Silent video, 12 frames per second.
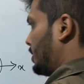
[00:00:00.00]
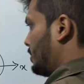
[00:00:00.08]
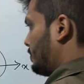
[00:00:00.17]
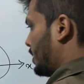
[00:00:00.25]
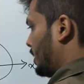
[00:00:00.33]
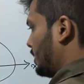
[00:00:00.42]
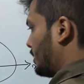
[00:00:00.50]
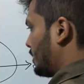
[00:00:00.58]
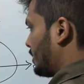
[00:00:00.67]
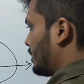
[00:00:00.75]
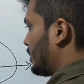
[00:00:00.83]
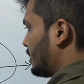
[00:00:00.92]
that will
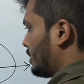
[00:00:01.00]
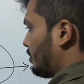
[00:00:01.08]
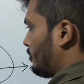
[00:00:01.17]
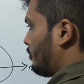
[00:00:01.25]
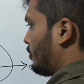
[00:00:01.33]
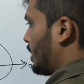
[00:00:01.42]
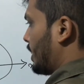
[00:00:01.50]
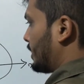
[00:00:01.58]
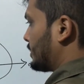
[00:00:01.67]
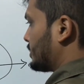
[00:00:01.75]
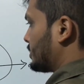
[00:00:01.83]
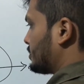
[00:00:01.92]
be my
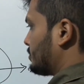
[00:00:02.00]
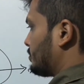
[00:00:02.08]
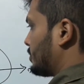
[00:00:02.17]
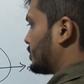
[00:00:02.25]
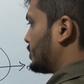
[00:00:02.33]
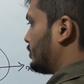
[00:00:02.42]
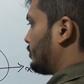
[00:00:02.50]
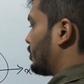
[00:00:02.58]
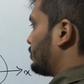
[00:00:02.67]
y axis,